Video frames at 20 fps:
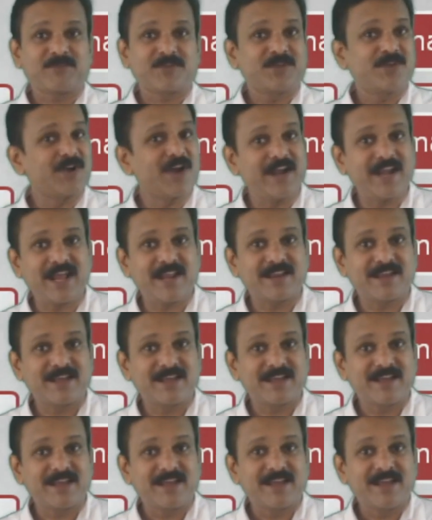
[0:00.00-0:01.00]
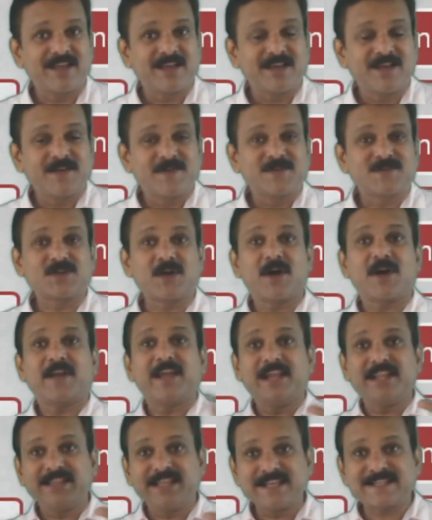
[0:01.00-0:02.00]
You got it? So
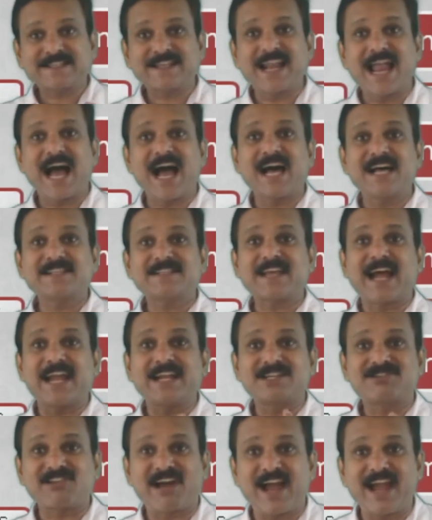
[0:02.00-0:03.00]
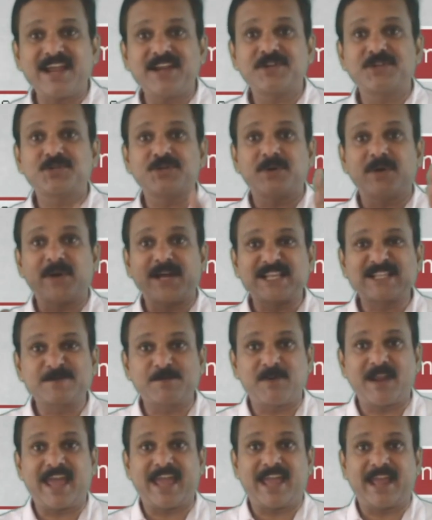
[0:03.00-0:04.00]
in this class, I tried to
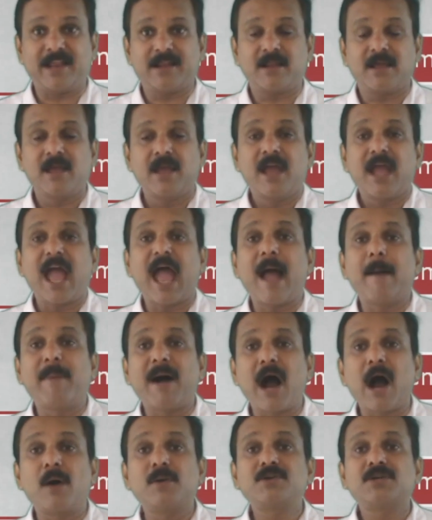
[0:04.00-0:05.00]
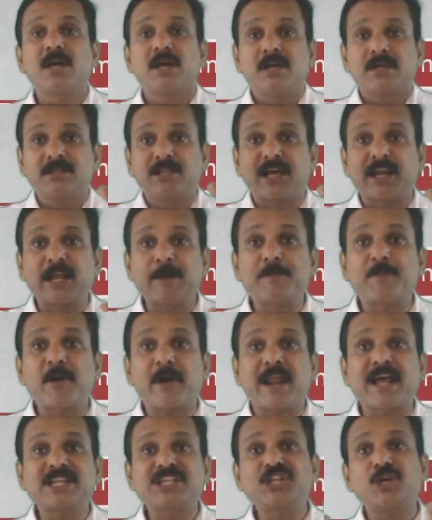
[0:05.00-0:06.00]
explain about the
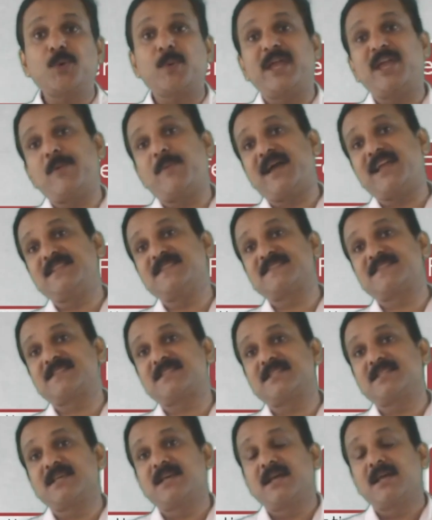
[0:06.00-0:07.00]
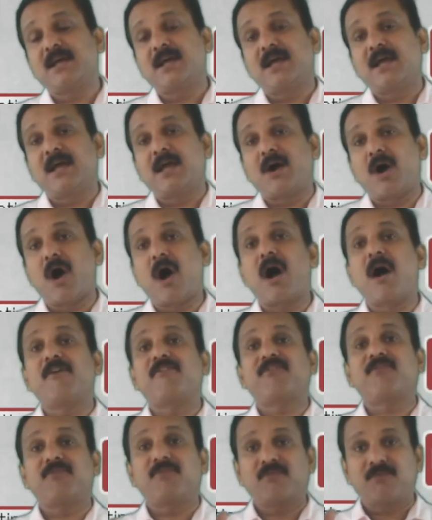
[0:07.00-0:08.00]
reproductive events
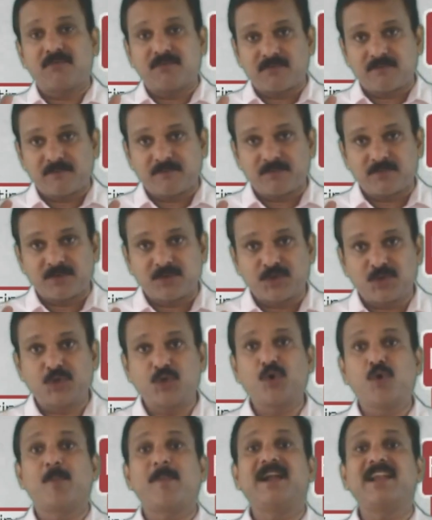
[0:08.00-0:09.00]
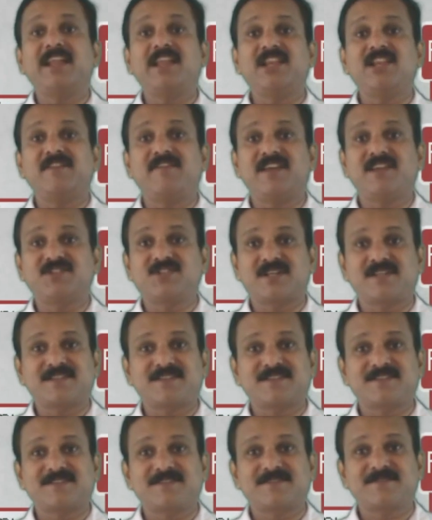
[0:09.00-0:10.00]
of human
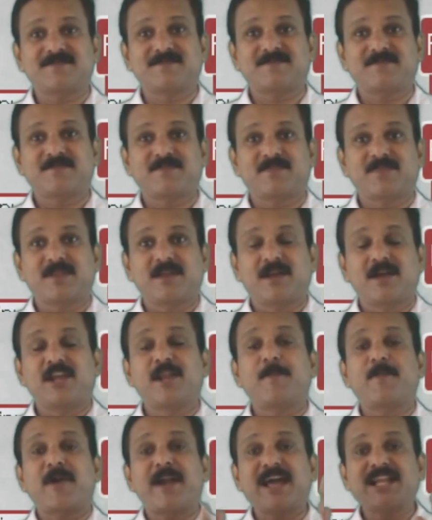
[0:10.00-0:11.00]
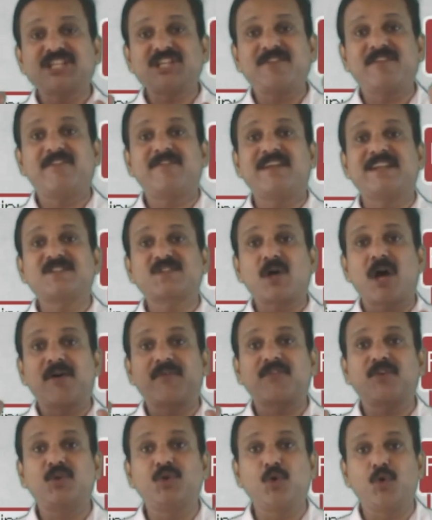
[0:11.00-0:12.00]
individuals. Reproductive events
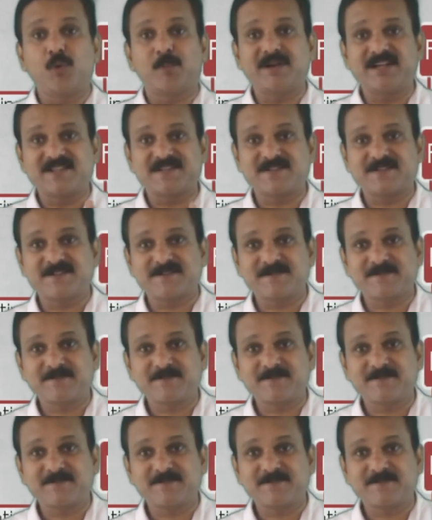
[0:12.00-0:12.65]
of humans.